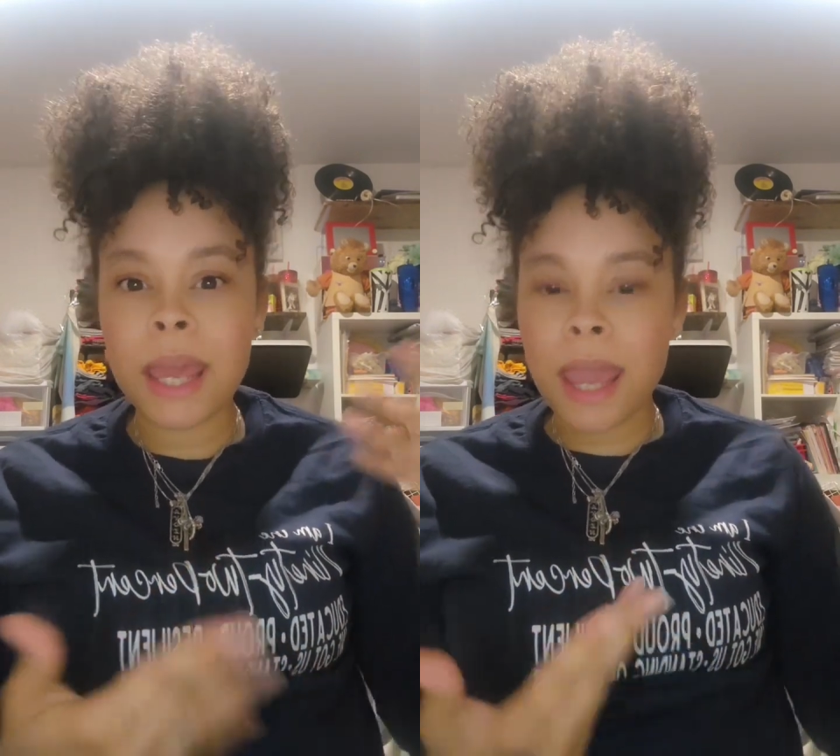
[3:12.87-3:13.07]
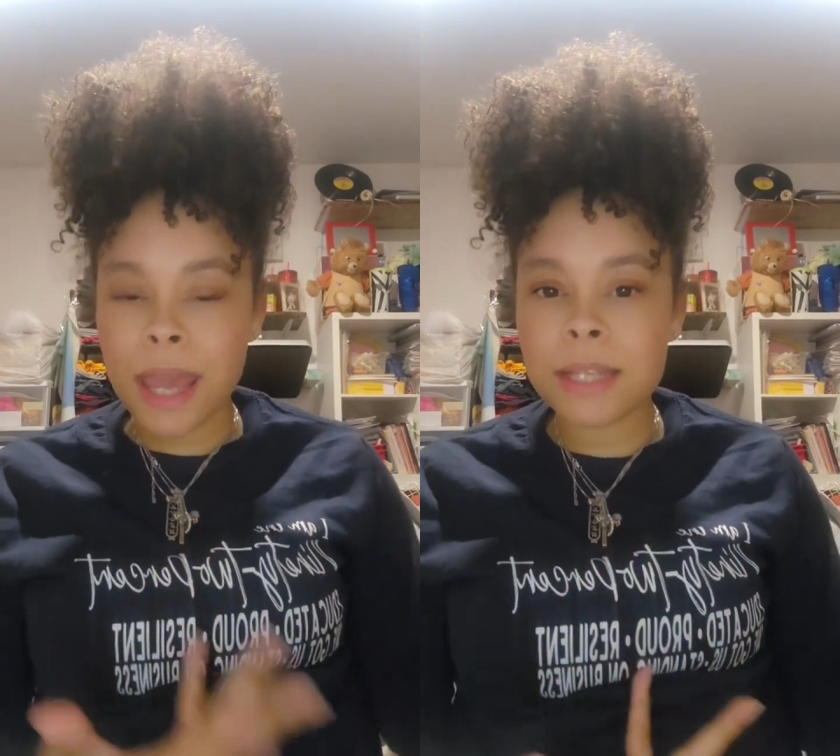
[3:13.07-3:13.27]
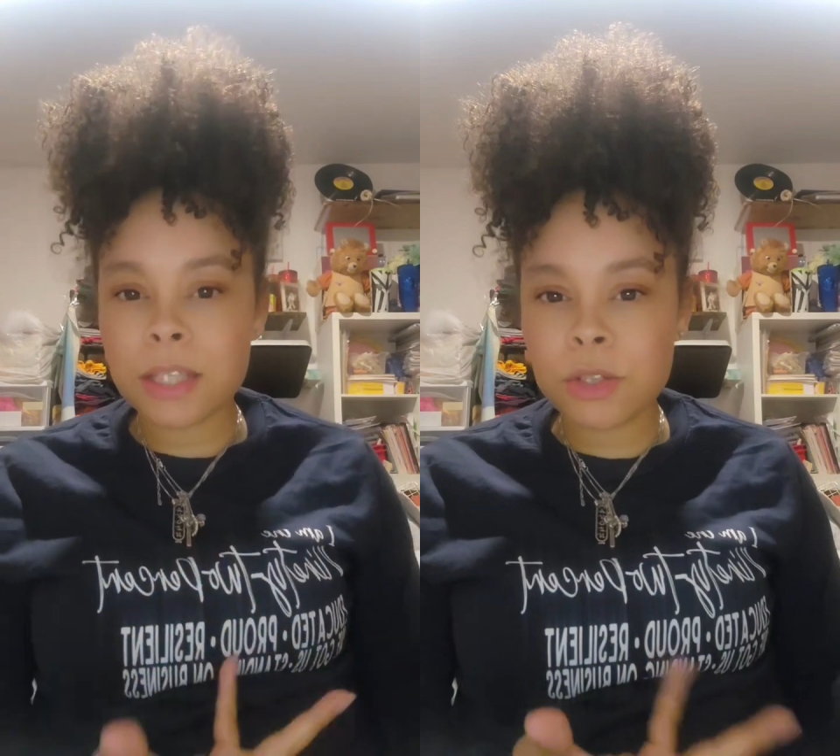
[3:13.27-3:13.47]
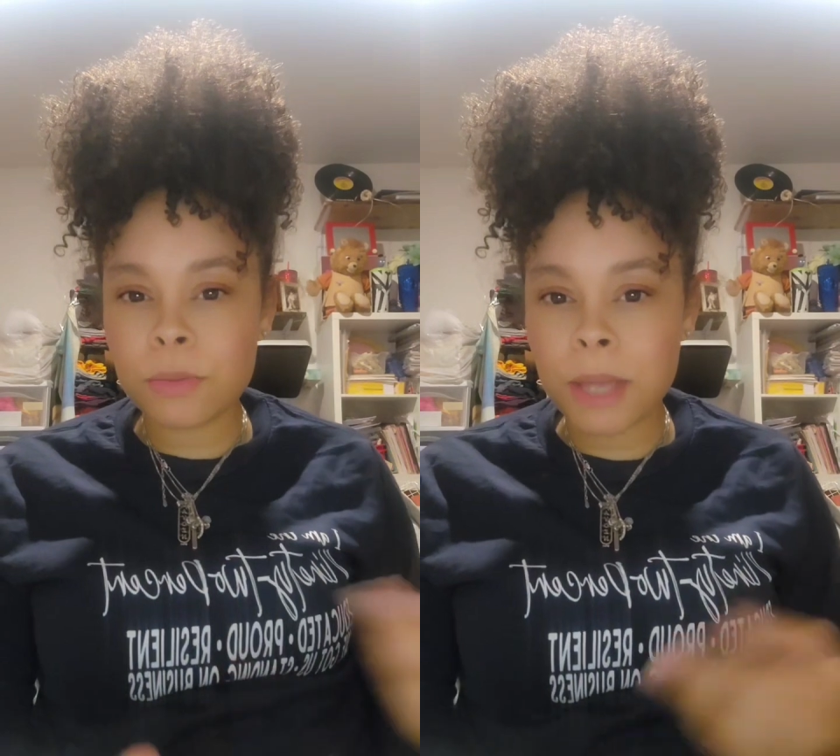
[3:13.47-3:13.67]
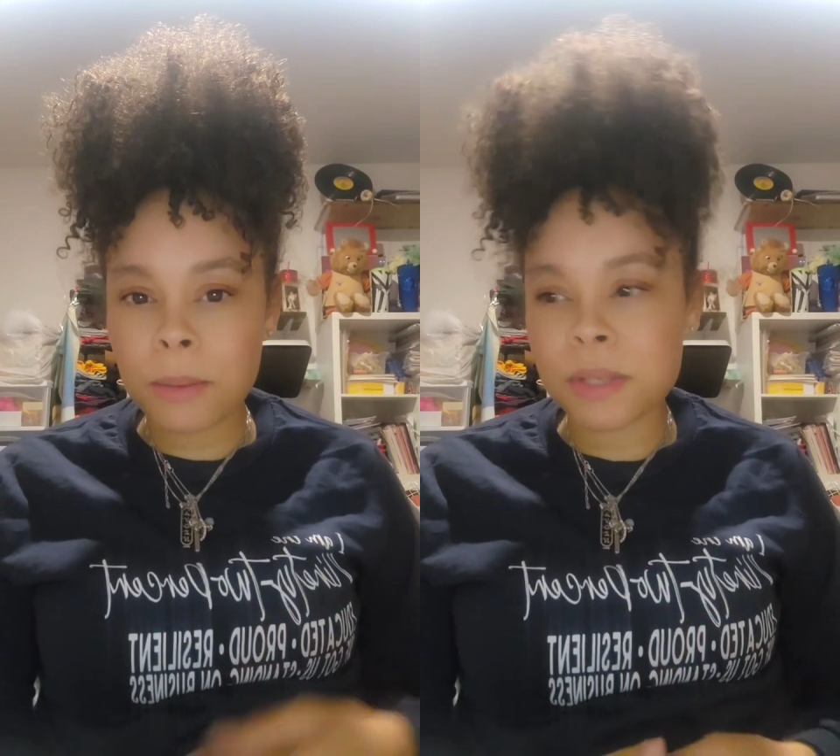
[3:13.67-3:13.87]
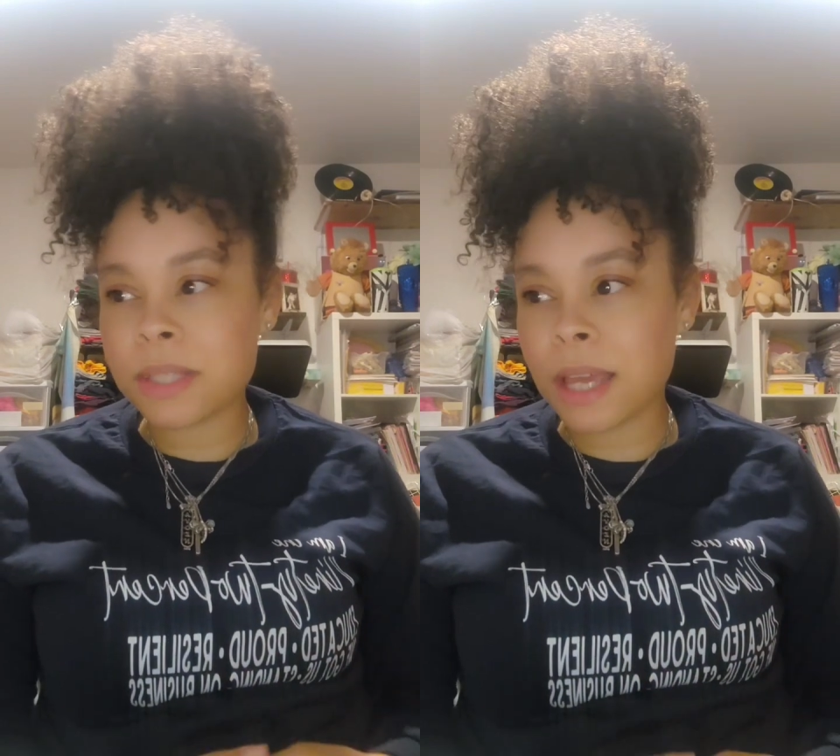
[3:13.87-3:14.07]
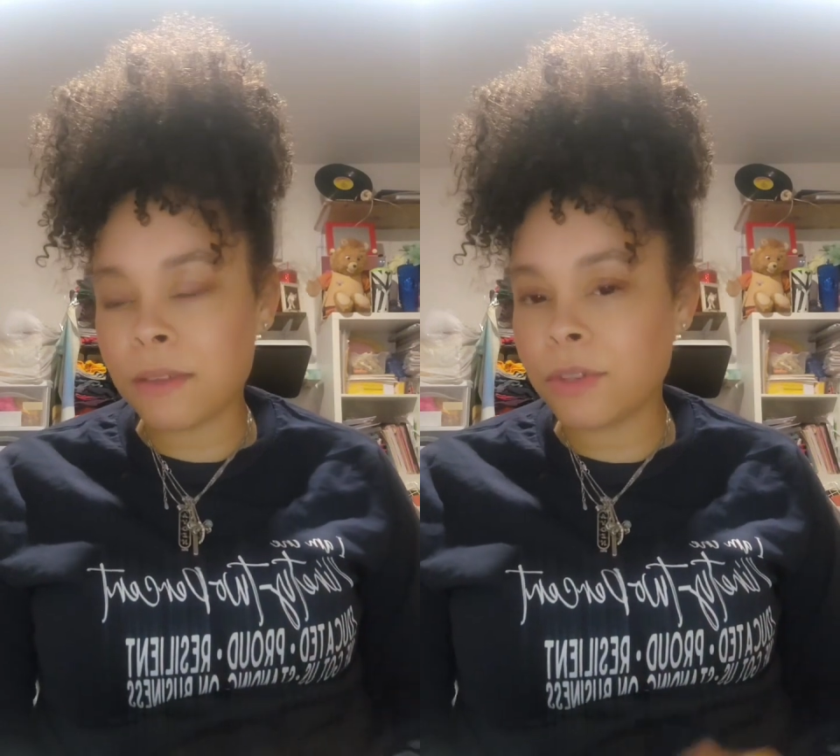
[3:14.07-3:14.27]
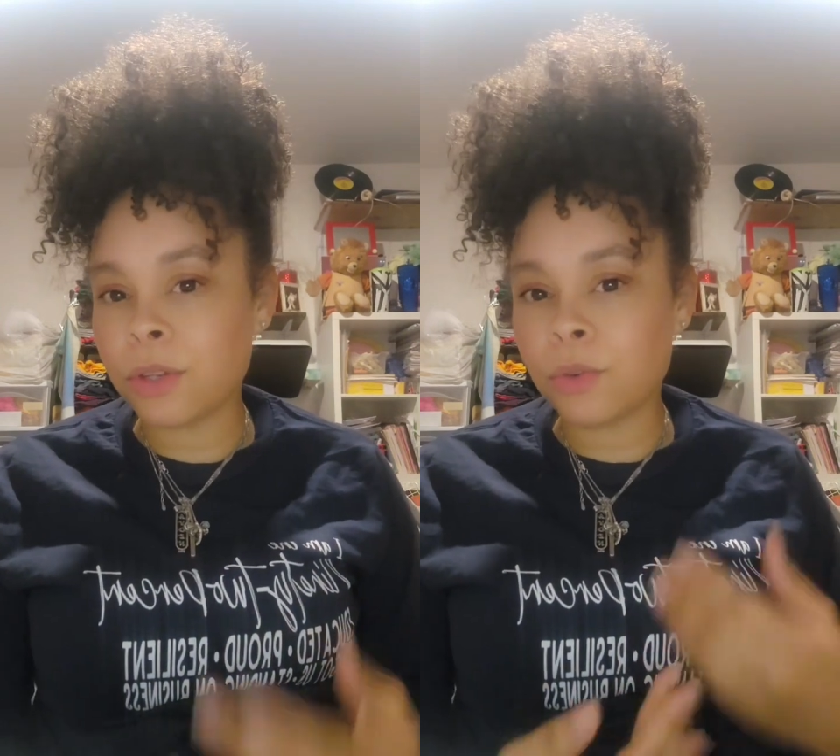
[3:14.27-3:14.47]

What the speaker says: and still be able to save you